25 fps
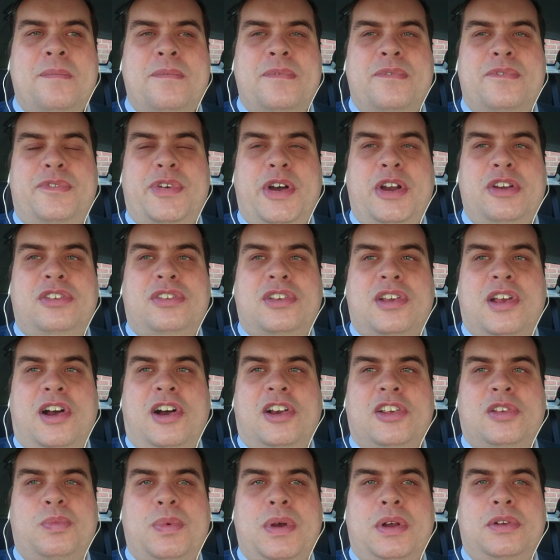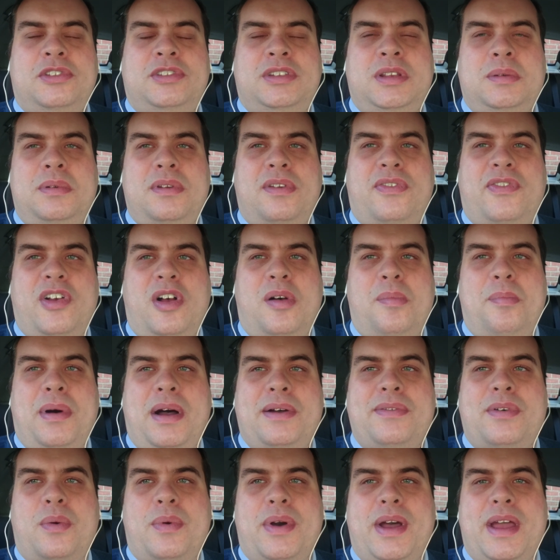Those cars will still be filmed,
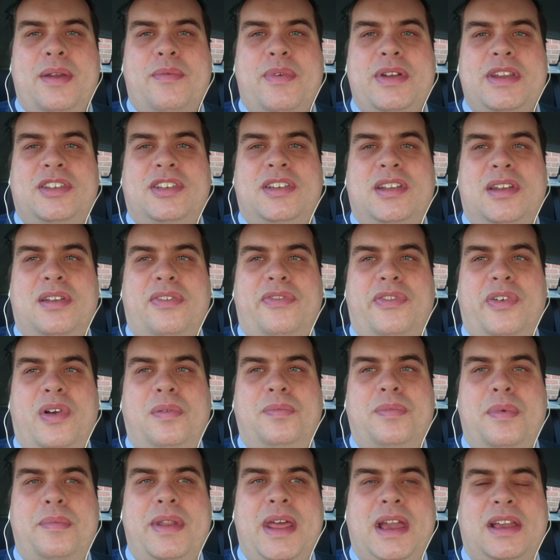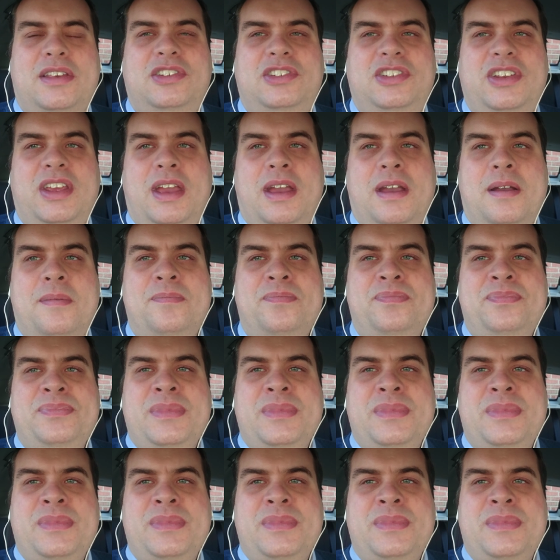by the way. We're just going to film them next year.